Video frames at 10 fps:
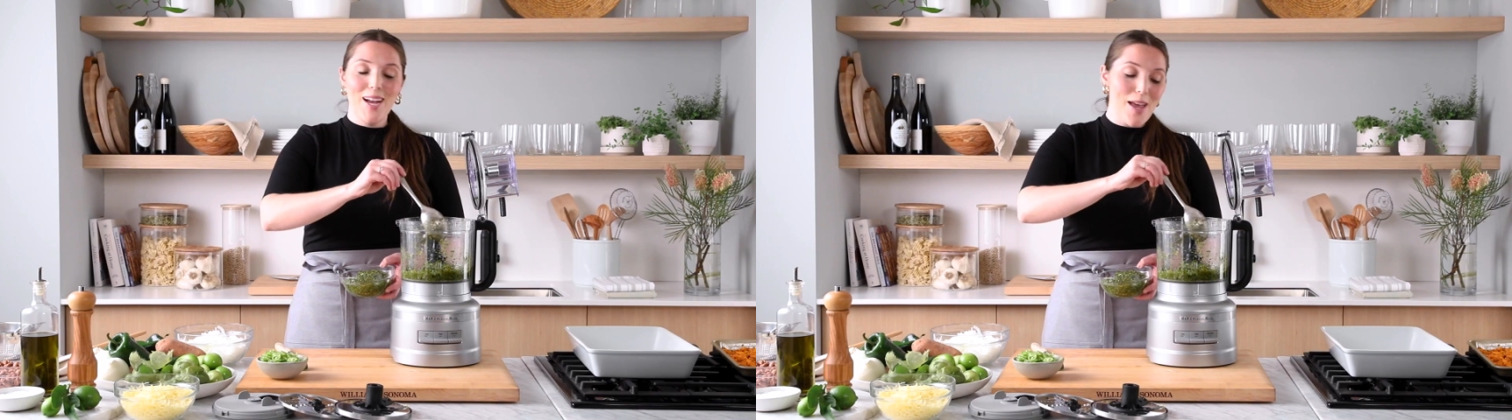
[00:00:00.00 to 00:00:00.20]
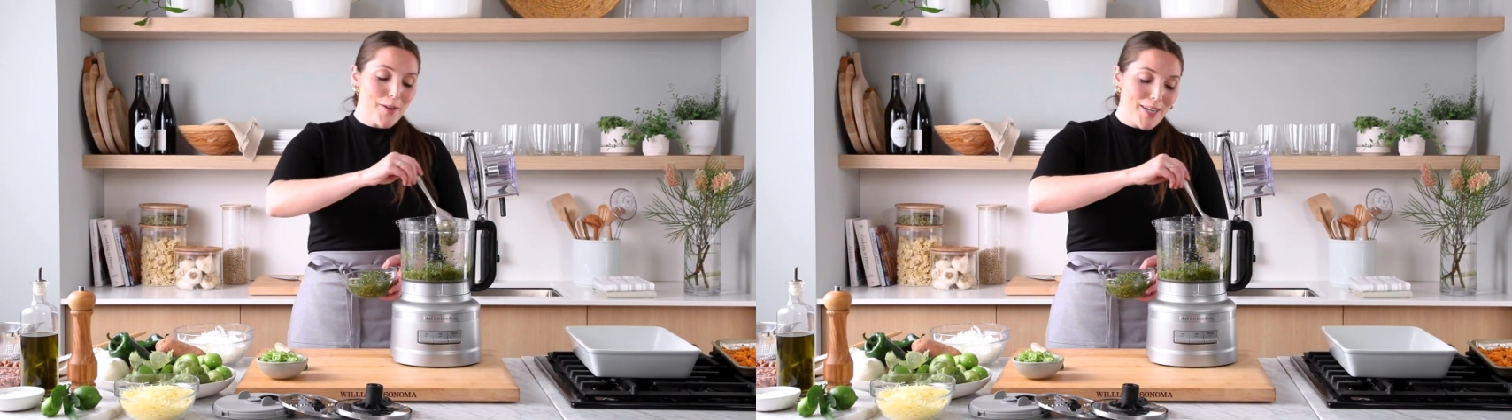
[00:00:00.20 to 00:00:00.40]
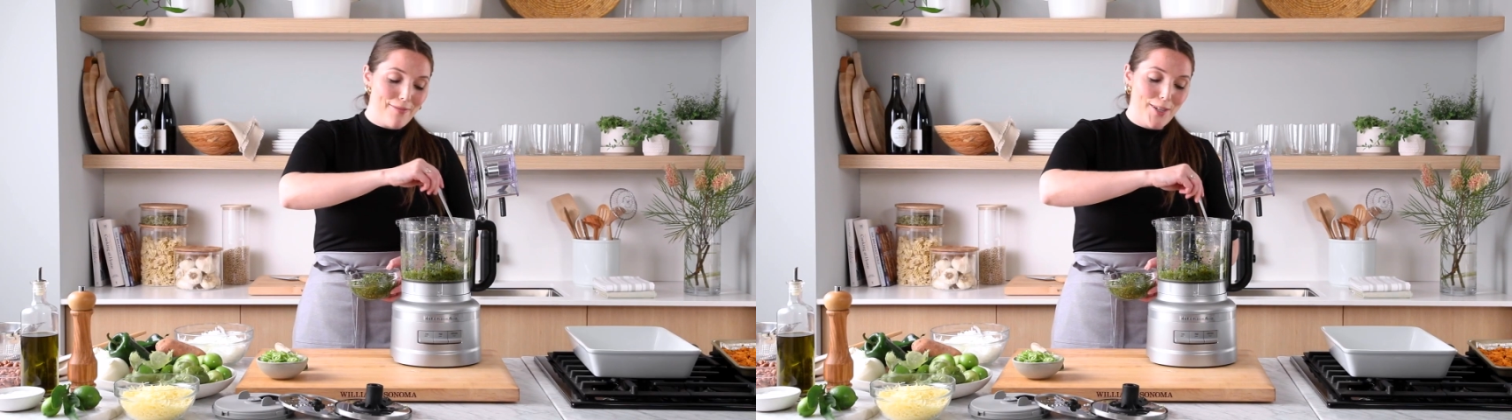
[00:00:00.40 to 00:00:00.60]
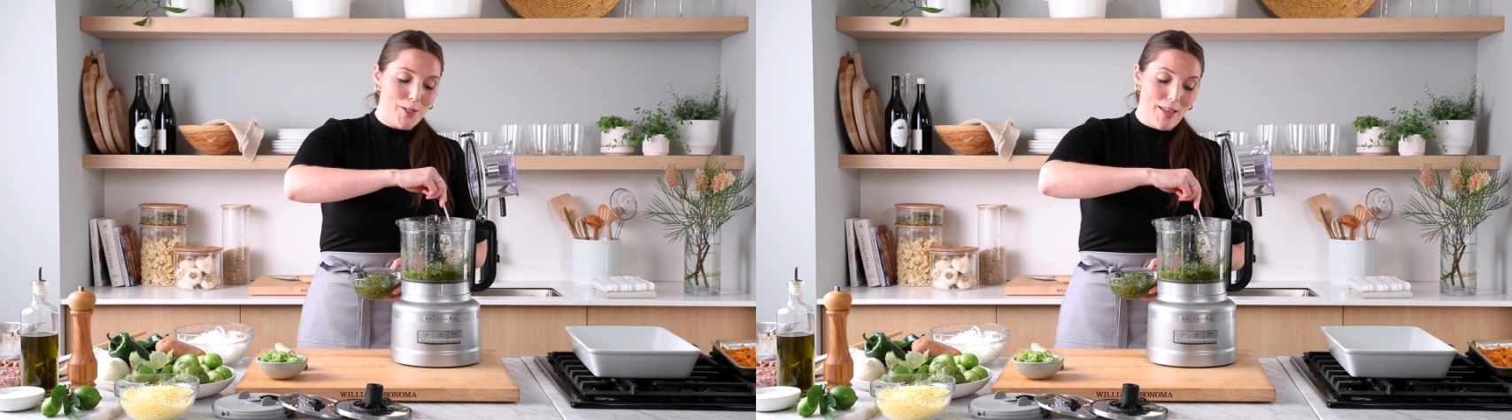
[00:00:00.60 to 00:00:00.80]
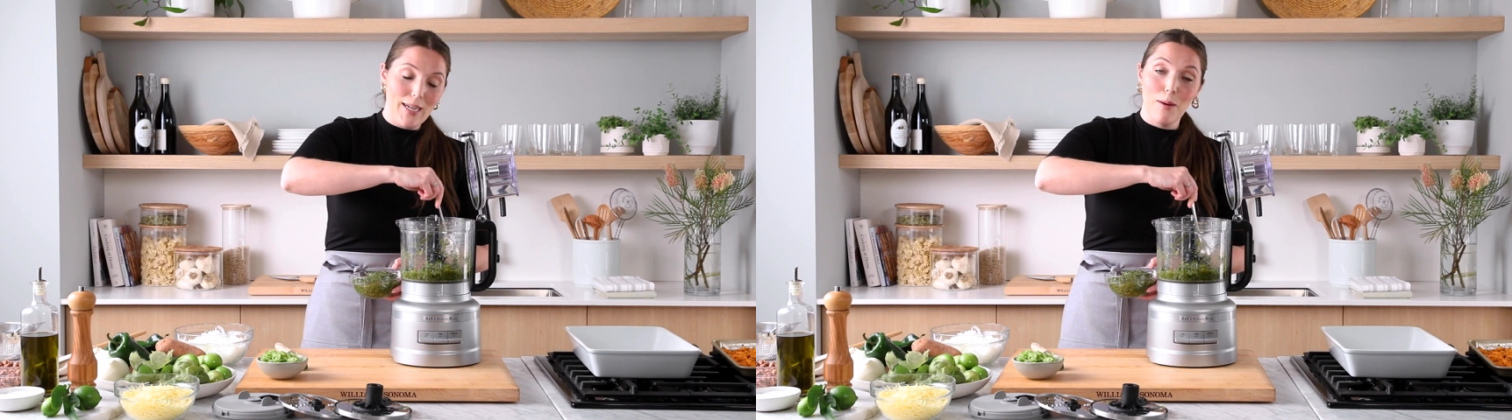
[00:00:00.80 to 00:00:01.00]
Another great
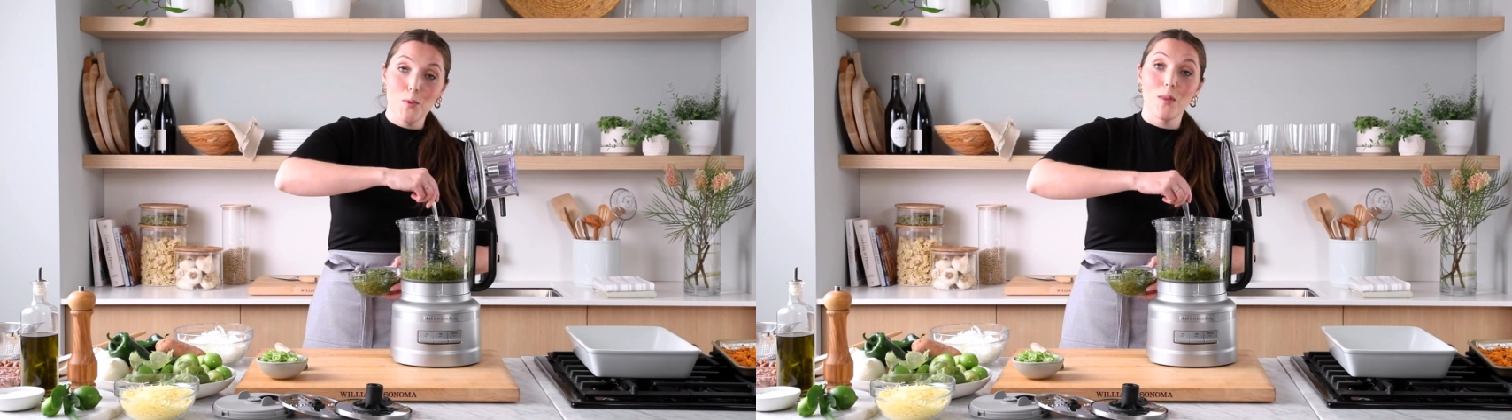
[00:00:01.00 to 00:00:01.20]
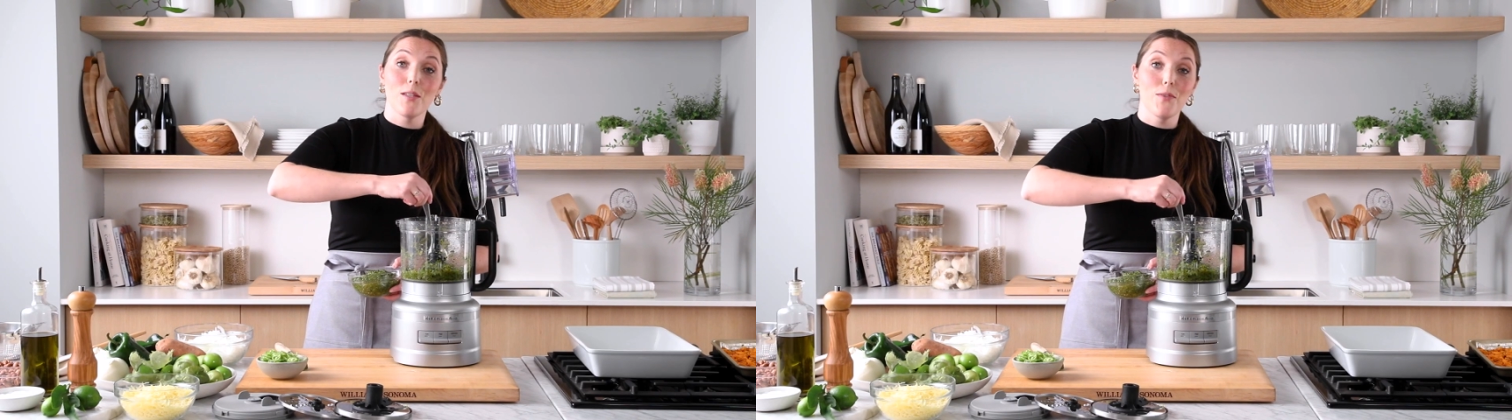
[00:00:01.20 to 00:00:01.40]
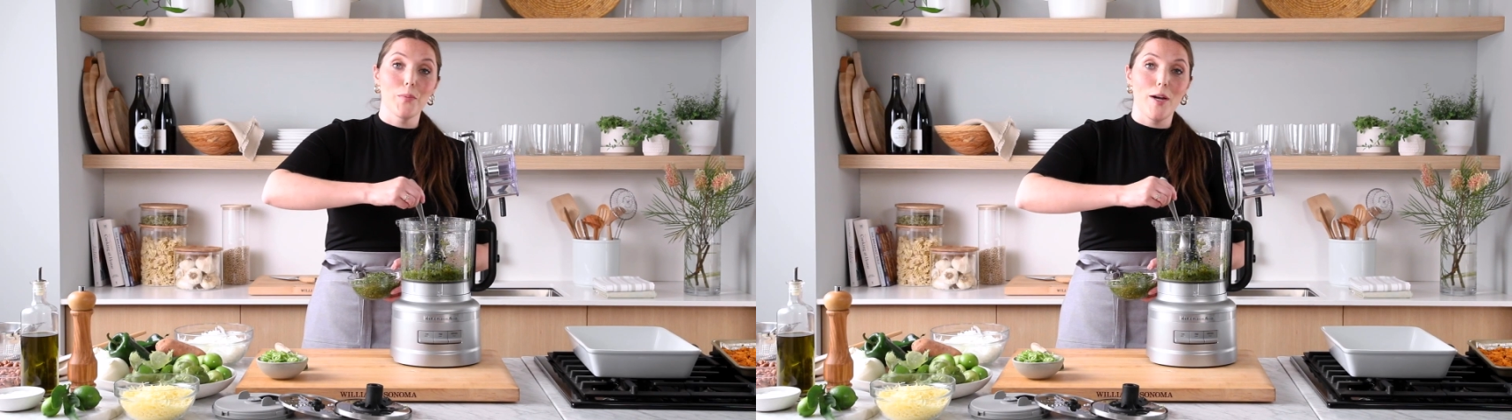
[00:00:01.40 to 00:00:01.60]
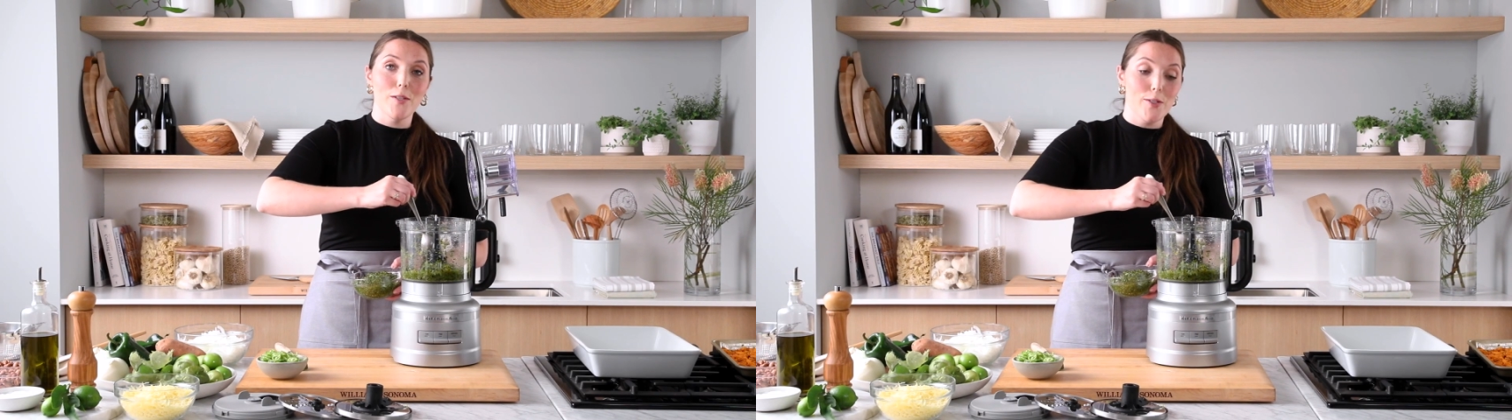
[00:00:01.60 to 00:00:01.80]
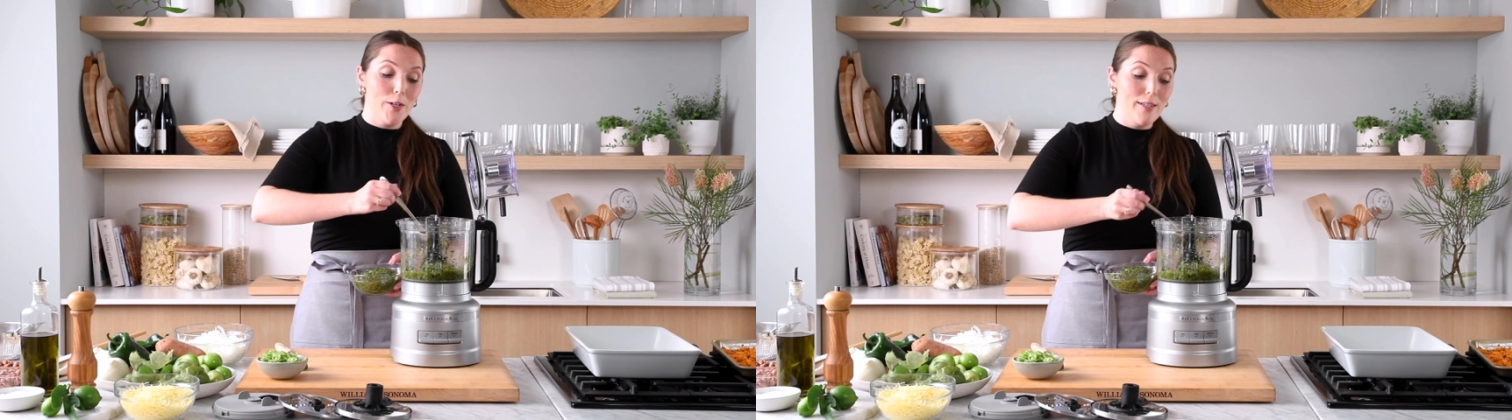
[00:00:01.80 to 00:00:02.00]
feature that comes with this food
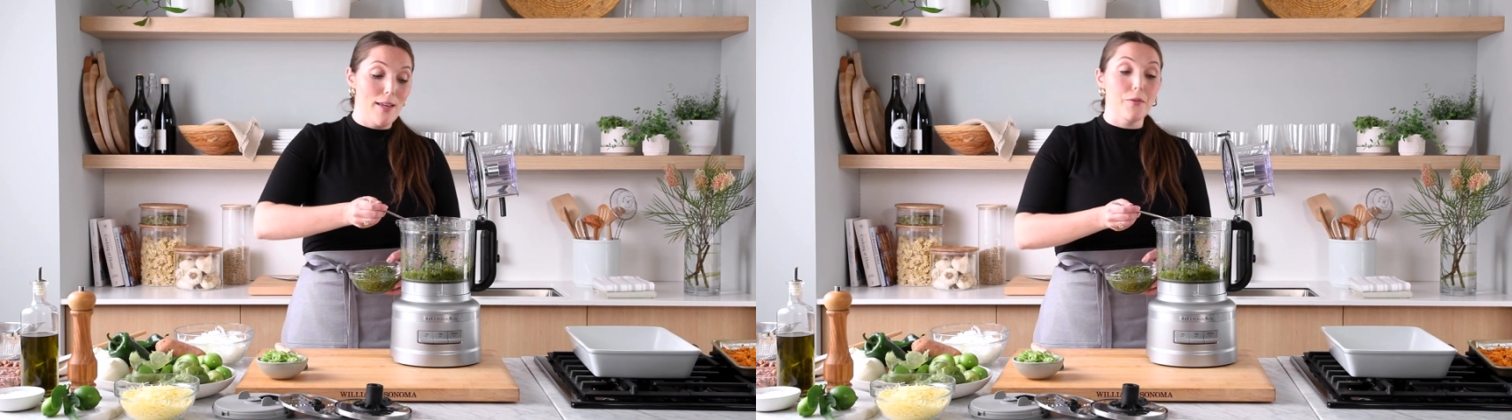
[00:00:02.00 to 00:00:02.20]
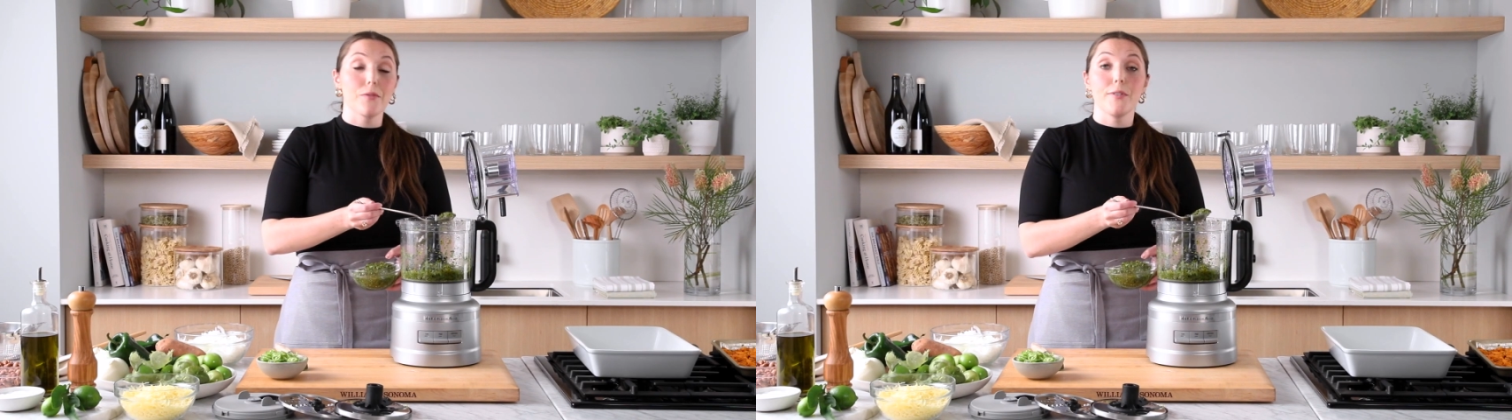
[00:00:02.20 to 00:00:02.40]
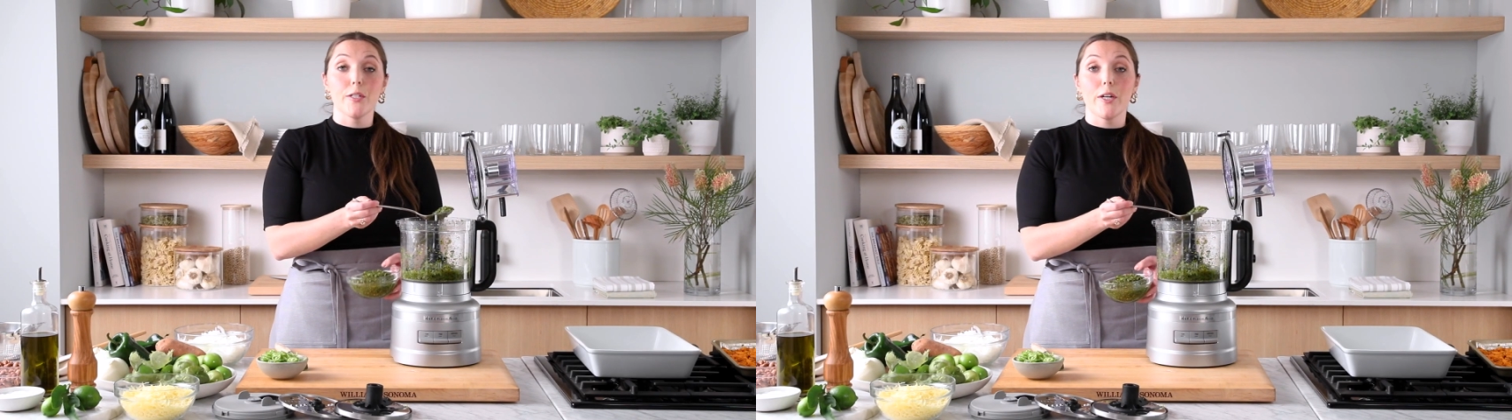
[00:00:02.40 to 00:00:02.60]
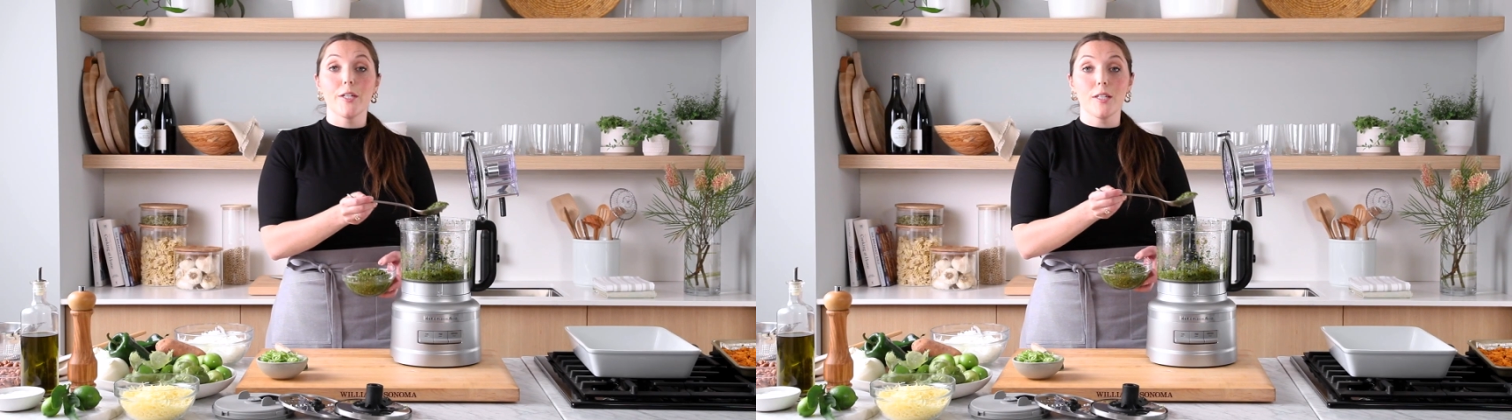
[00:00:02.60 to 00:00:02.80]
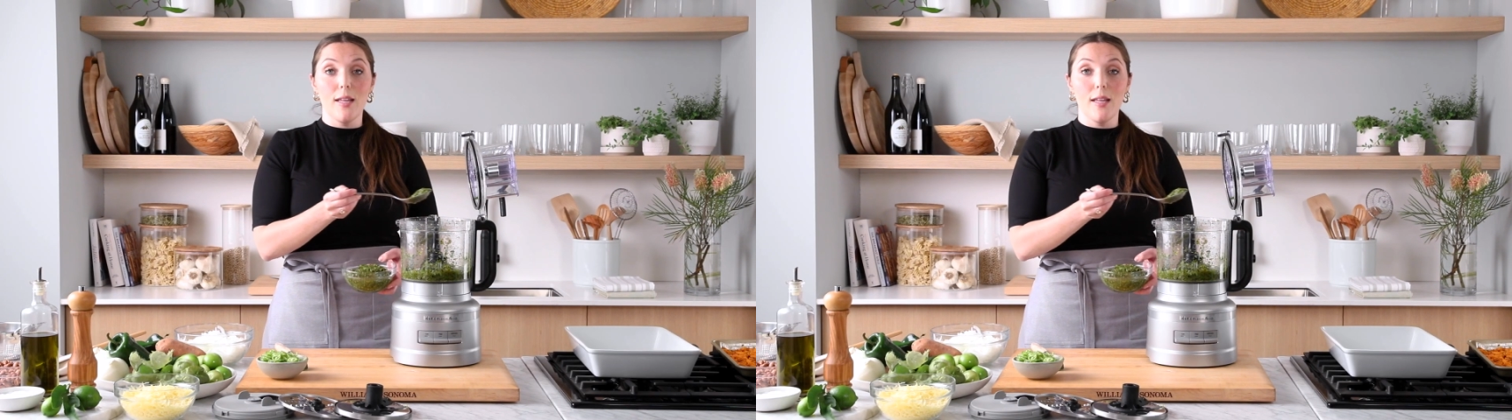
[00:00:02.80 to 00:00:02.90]
processor is a refrigerator